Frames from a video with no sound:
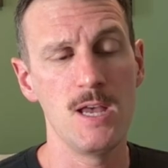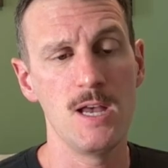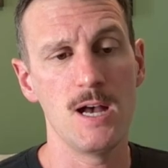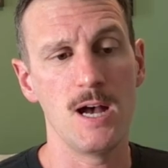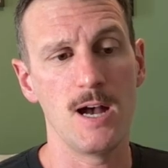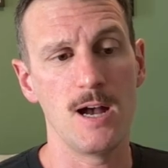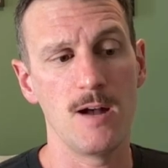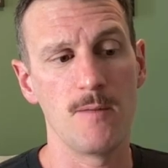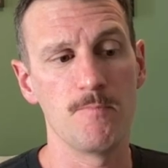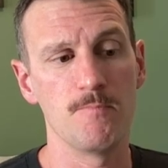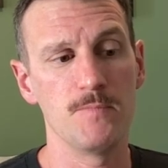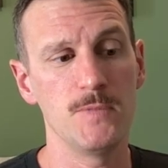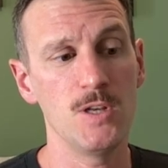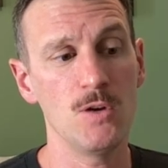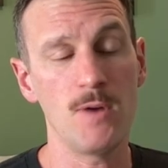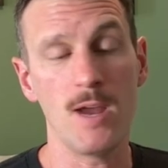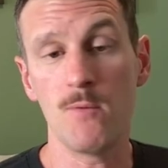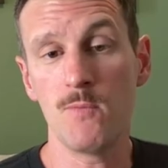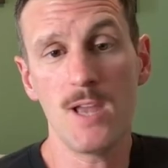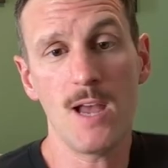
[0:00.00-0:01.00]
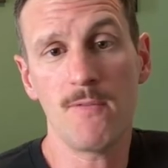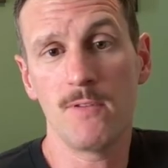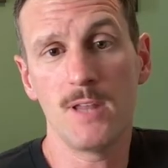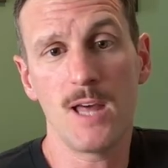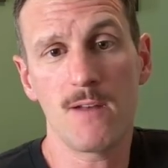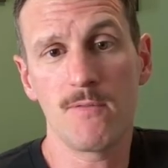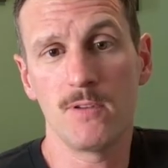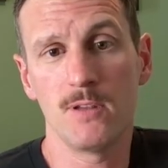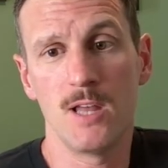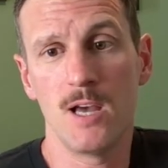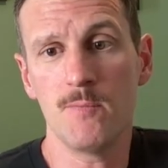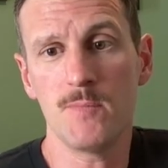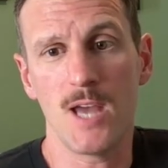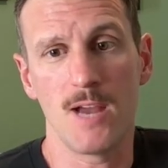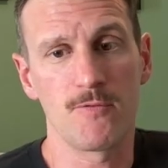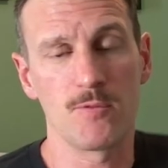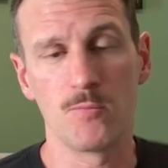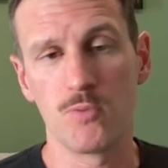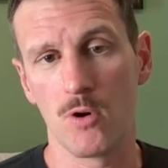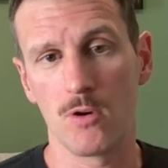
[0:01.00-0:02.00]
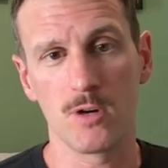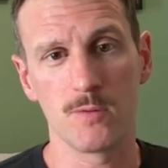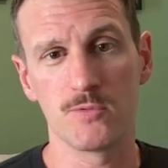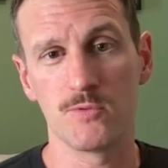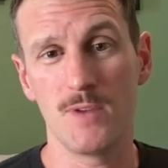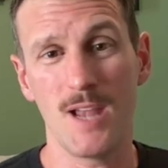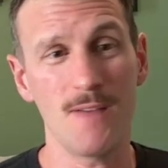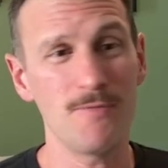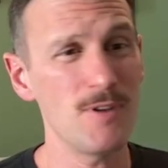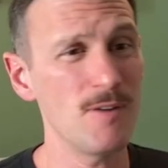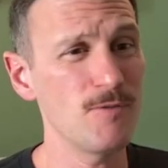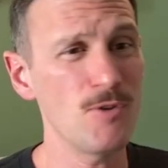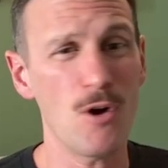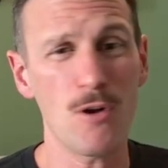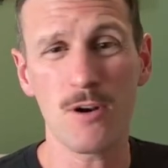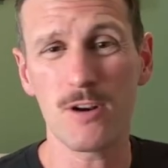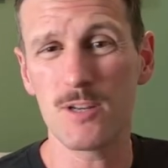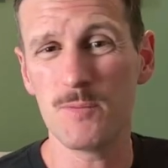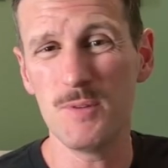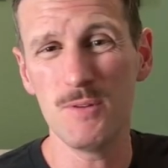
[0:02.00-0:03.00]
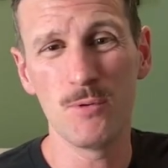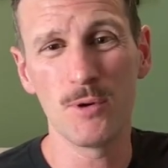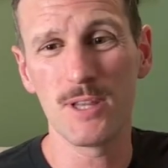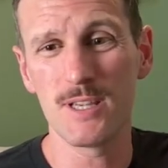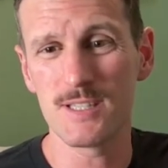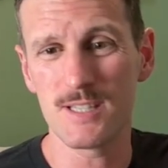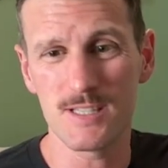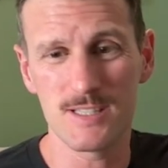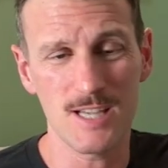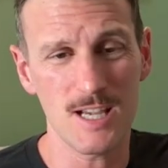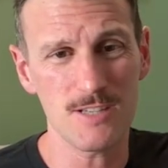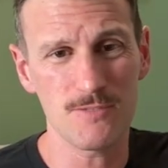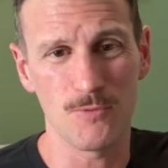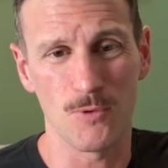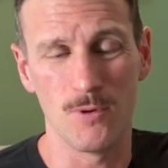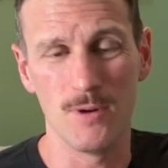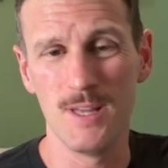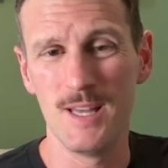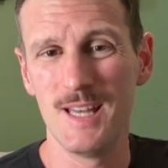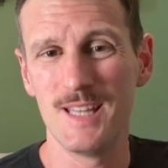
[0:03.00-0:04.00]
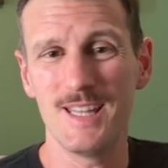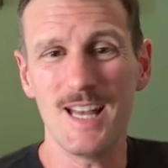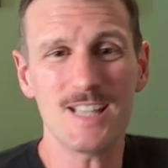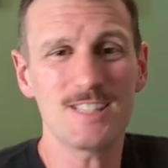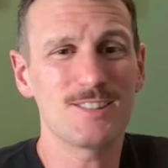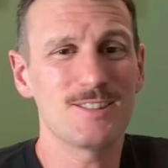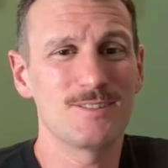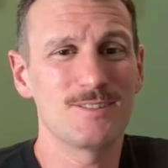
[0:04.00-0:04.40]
And we have a lot of alumni from programs we have that have gone on to be really successful. That's